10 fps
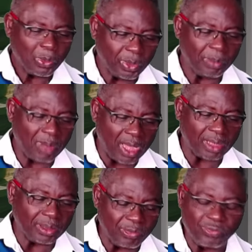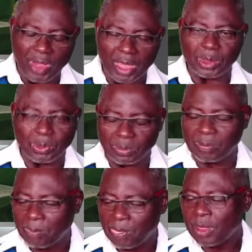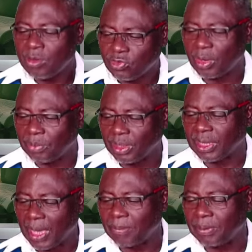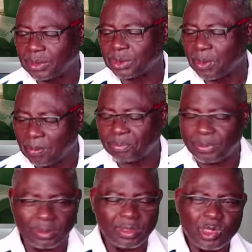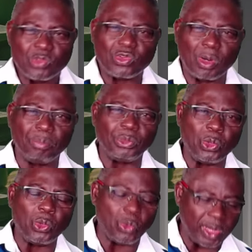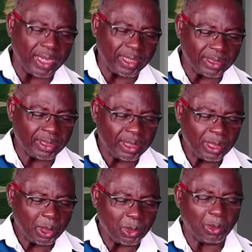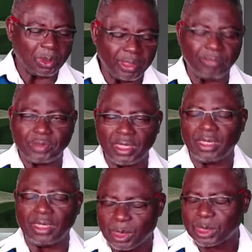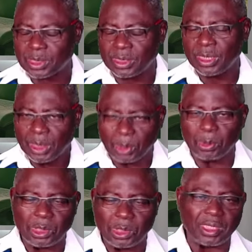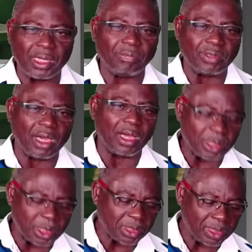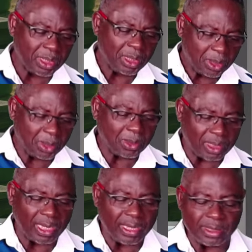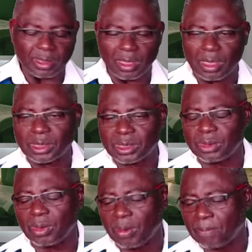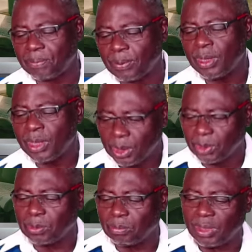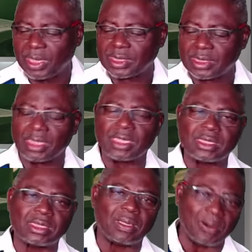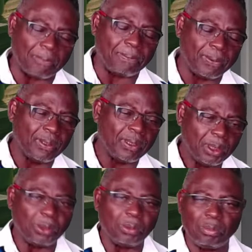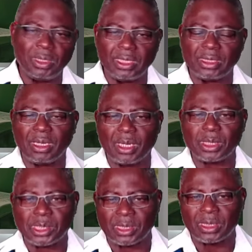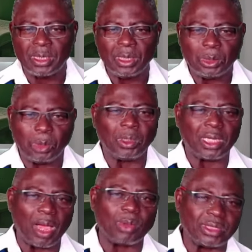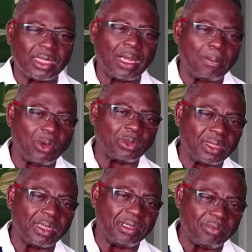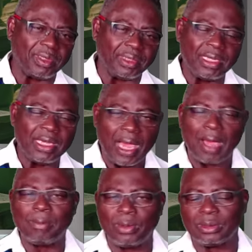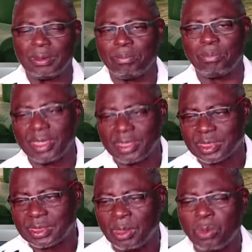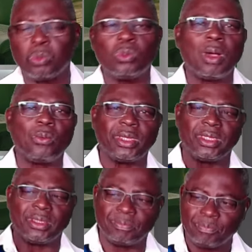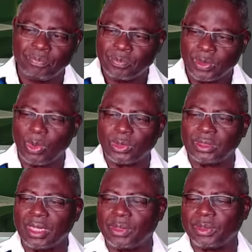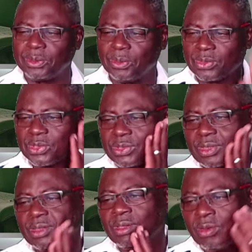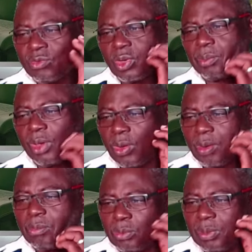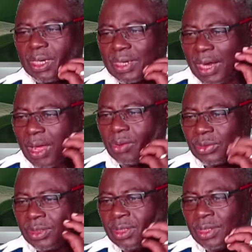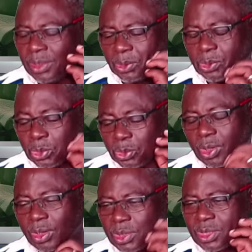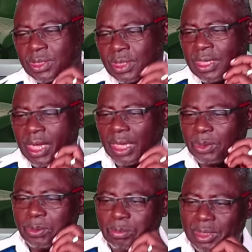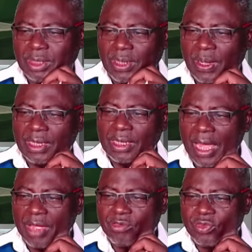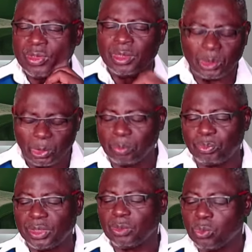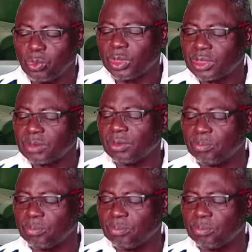We magnify you. From the garbage dump, from nowhere, you lifted us. You saved us. You cleaned us up. You blessed us up. You made us to be counted among the living, among the blessed. Who are we? Ordinary dust. From a humble background, you took us and you made our life to be worth